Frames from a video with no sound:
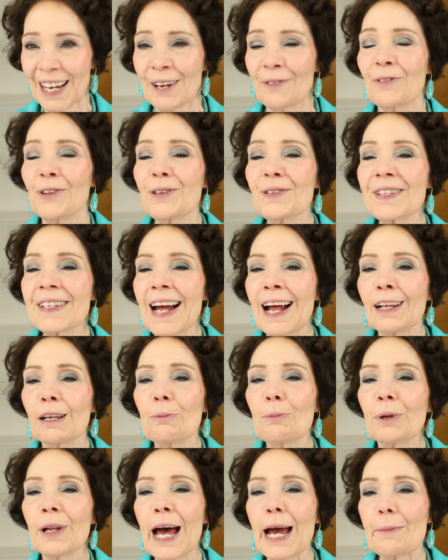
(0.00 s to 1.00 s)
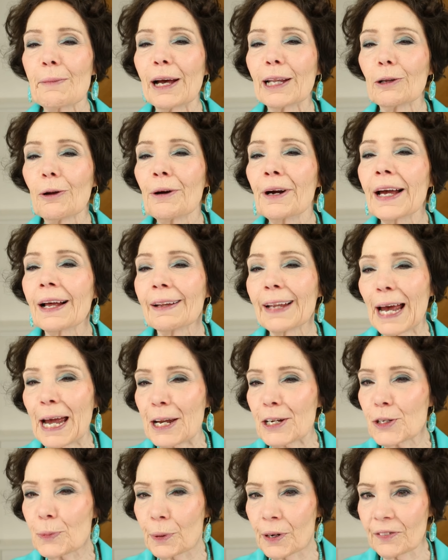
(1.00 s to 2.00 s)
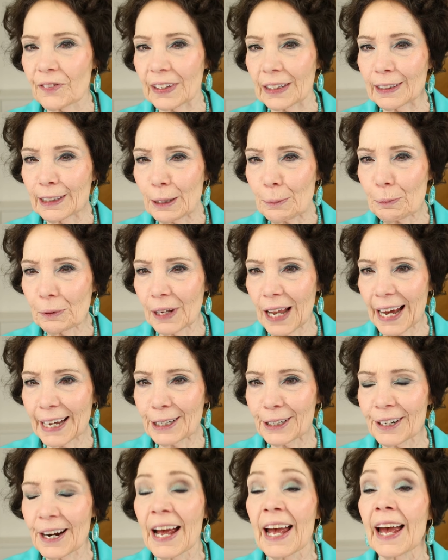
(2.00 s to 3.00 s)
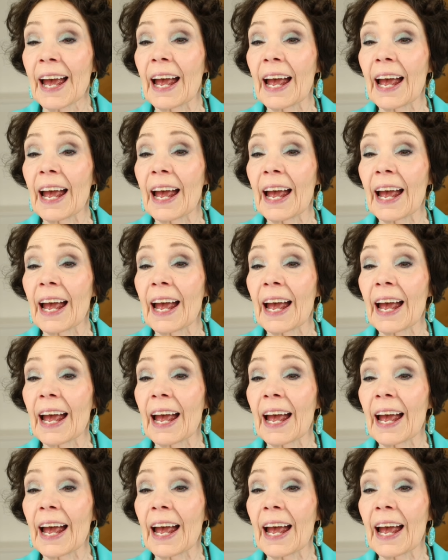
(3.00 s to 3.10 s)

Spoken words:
First, I'll apply my L'Oreal Age Perfect lip liner,